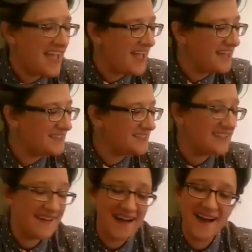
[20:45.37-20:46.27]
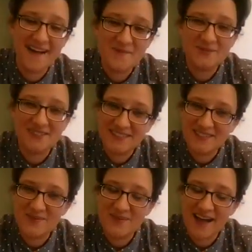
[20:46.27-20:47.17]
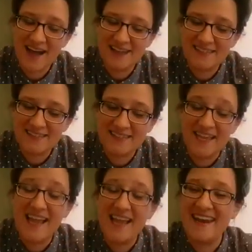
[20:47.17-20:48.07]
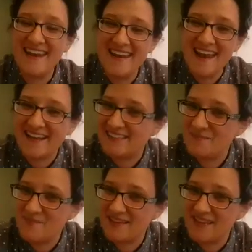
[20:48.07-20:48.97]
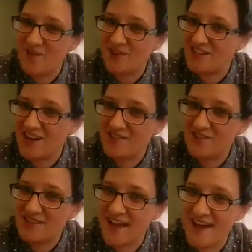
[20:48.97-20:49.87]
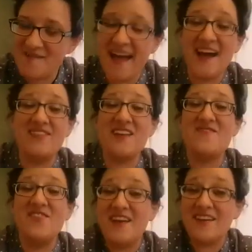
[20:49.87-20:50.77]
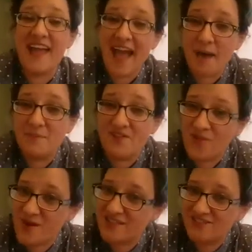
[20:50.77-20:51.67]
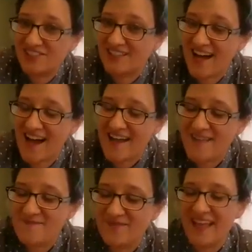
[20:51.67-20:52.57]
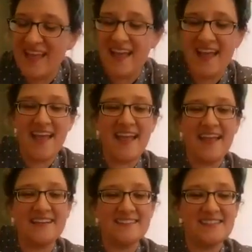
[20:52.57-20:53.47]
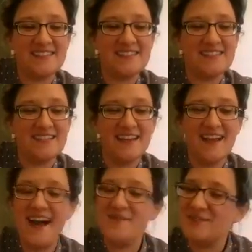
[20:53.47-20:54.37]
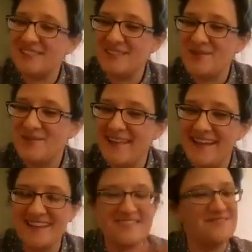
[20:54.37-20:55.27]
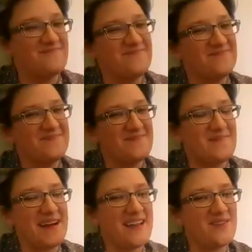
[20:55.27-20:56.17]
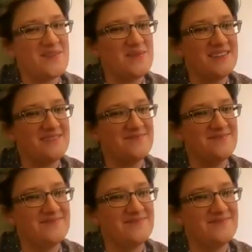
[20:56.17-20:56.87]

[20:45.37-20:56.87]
And I will see you guys next Monday for toddler time. Have a very happy 4th of July, and I will see you later. Bye, everyone.